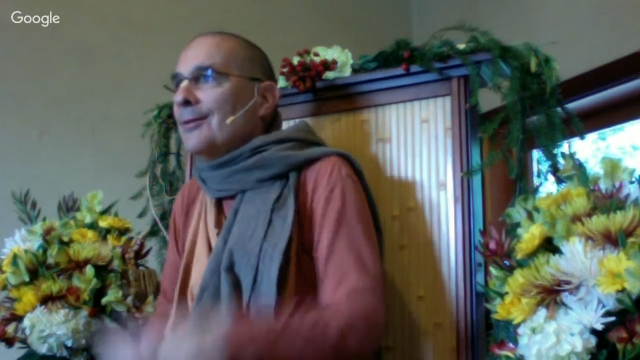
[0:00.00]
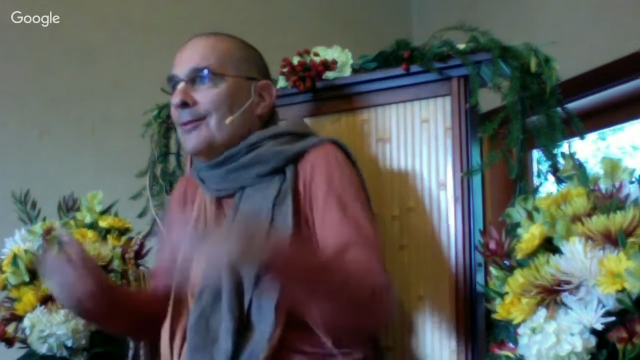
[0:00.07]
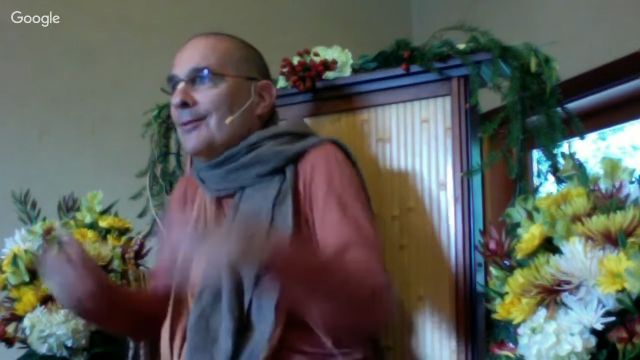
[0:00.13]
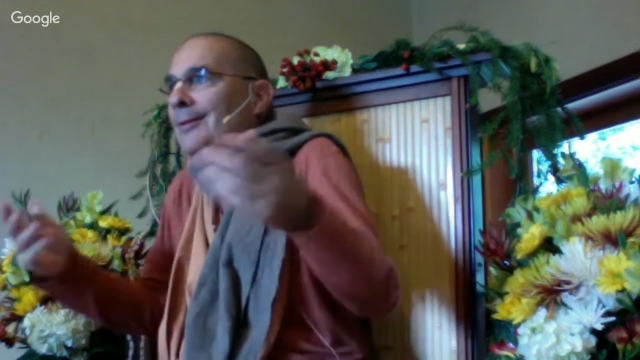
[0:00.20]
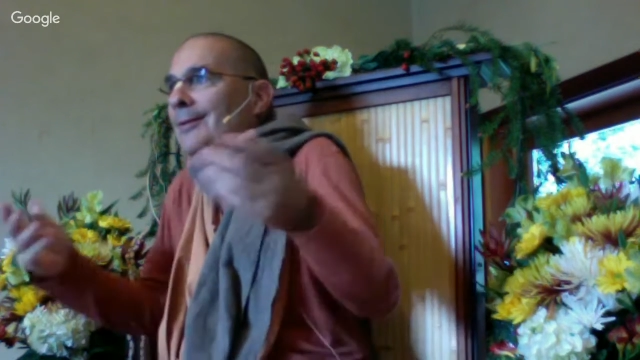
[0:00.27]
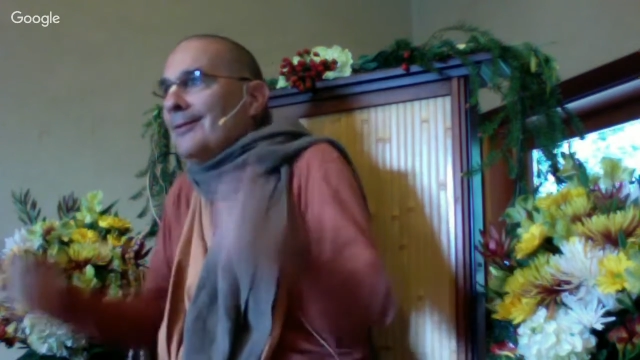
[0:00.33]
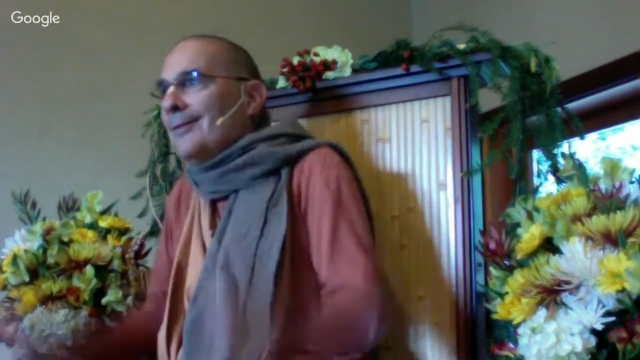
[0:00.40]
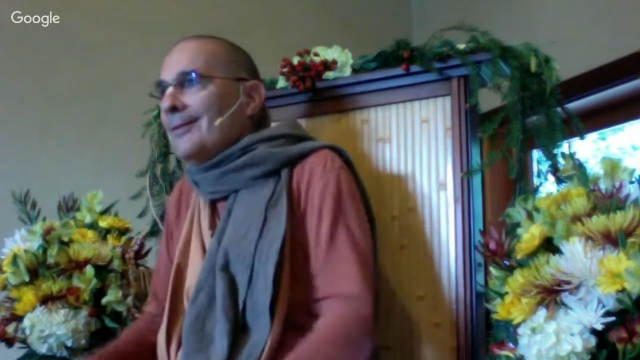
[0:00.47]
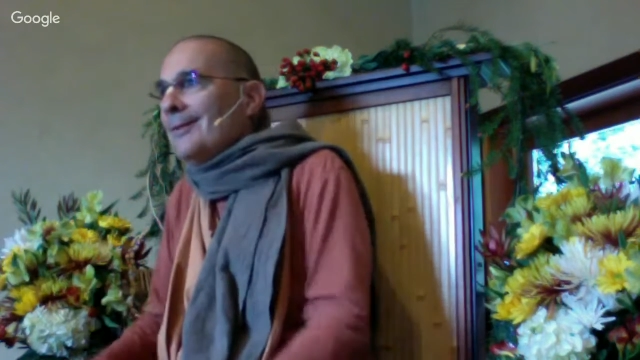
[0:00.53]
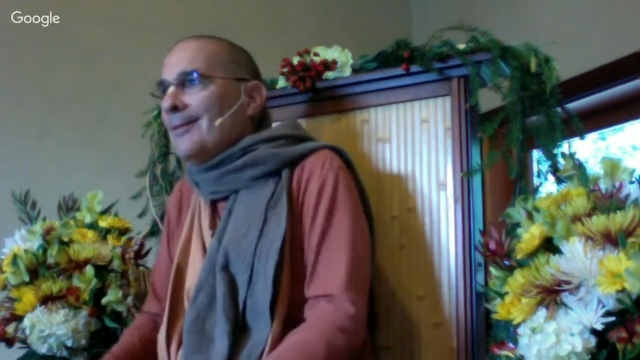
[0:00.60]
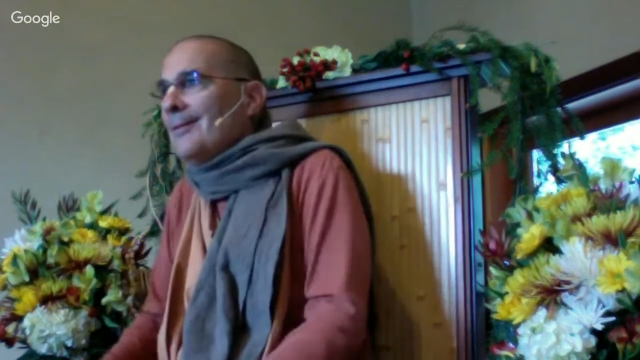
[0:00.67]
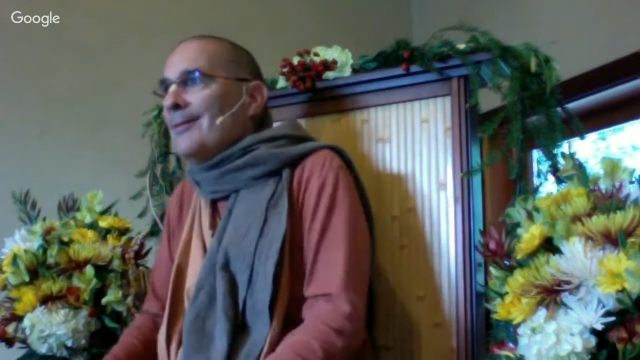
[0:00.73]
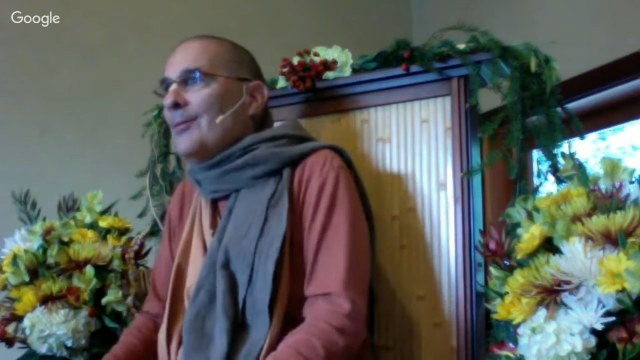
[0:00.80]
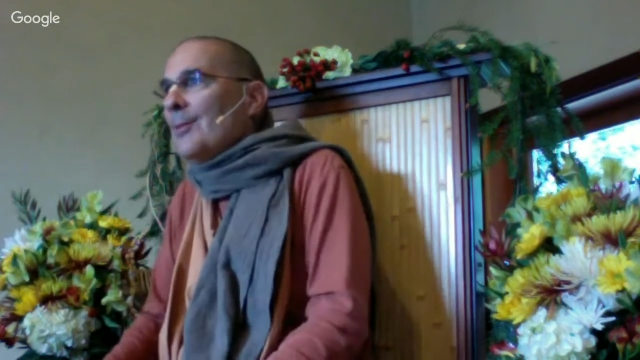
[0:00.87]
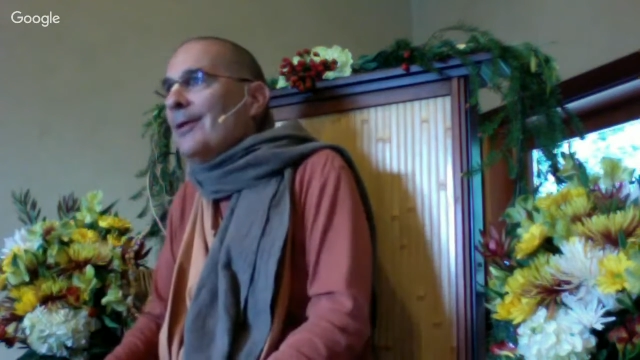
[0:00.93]
with. You just have
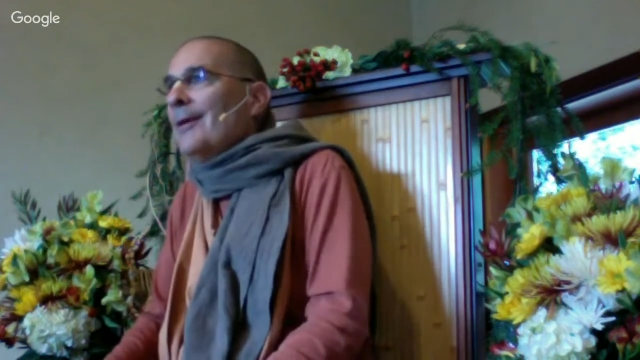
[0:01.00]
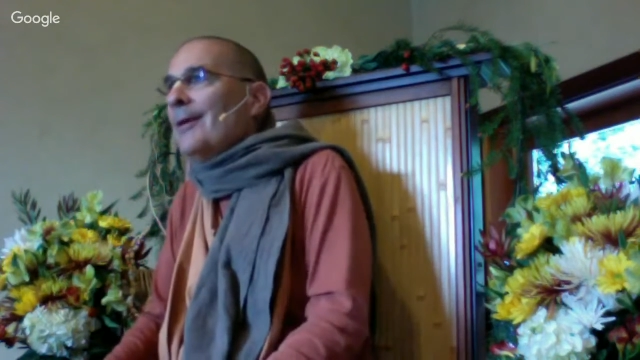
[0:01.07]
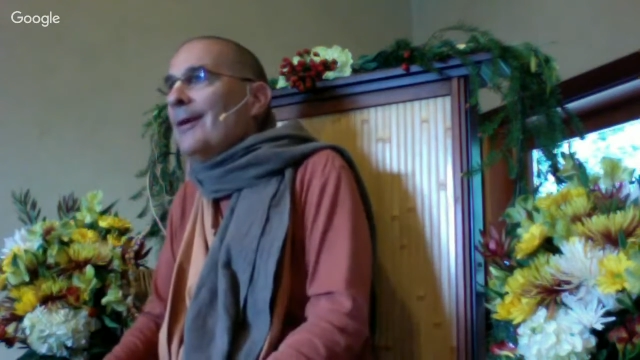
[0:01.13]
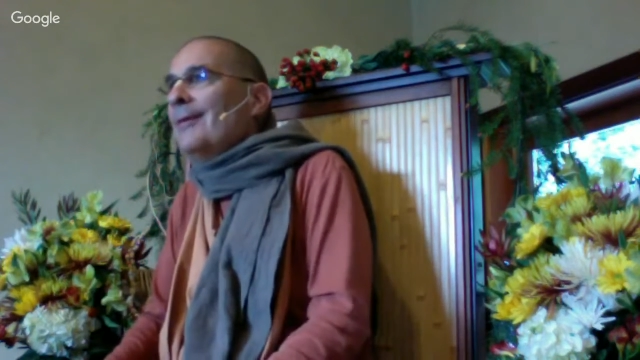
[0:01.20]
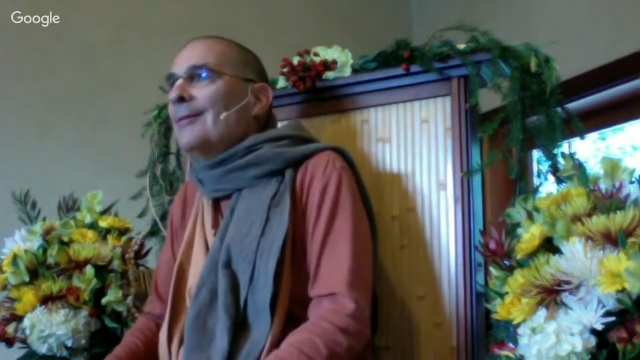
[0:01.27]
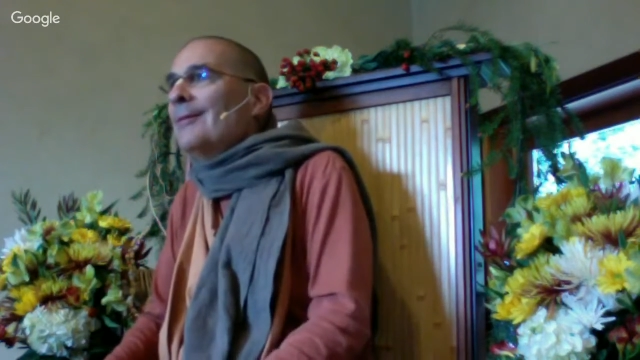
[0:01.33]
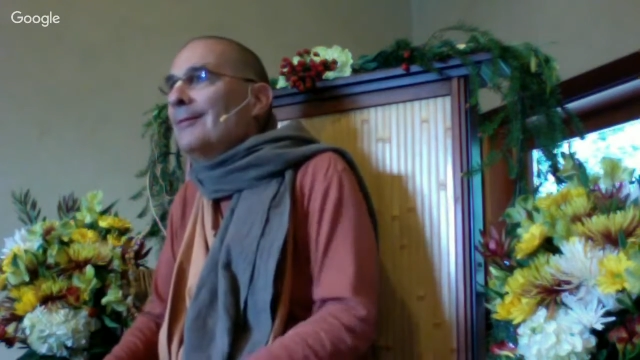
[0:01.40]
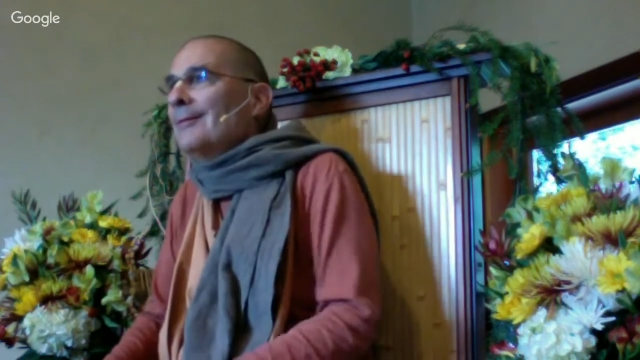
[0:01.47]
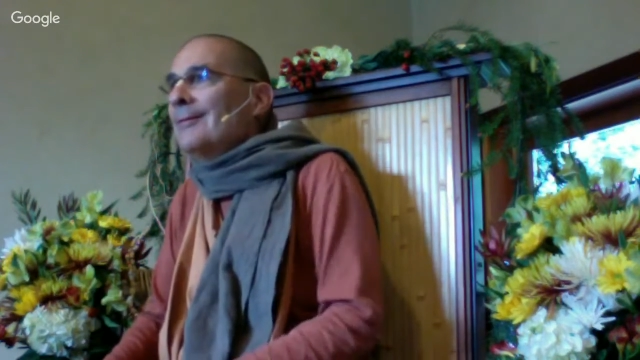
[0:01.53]
to wait it out.